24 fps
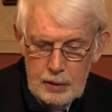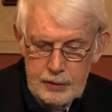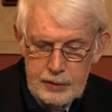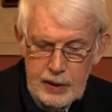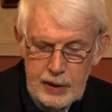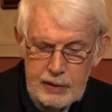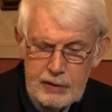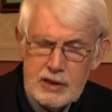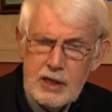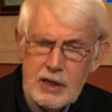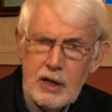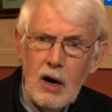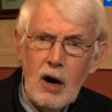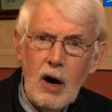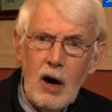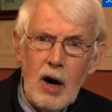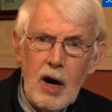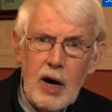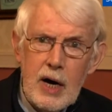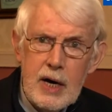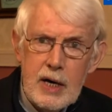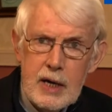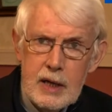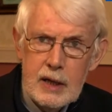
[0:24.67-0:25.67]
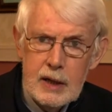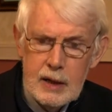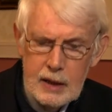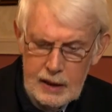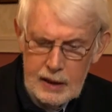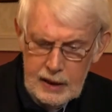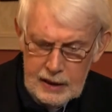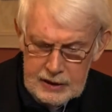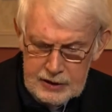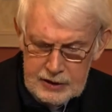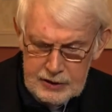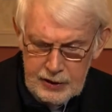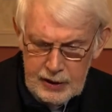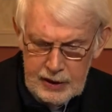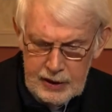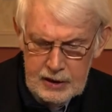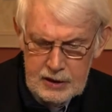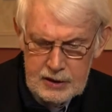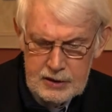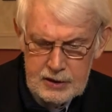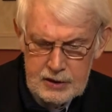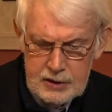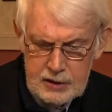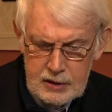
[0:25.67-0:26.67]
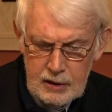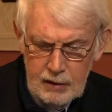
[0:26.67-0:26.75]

There is a high incidence